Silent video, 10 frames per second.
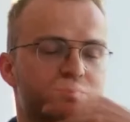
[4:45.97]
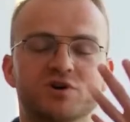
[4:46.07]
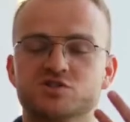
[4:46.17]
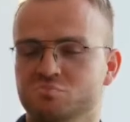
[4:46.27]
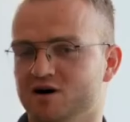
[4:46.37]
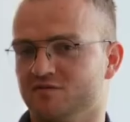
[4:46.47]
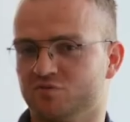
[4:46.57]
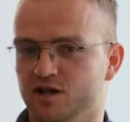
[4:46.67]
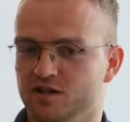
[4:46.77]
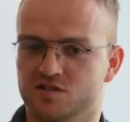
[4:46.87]
person might
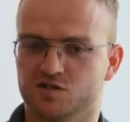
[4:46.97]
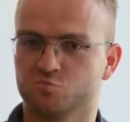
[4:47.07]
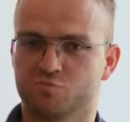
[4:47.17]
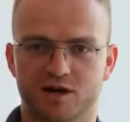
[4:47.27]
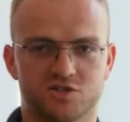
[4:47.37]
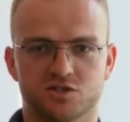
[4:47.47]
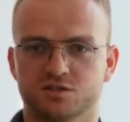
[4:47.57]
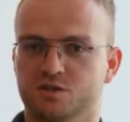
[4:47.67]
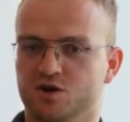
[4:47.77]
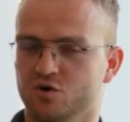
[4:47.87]
forget this information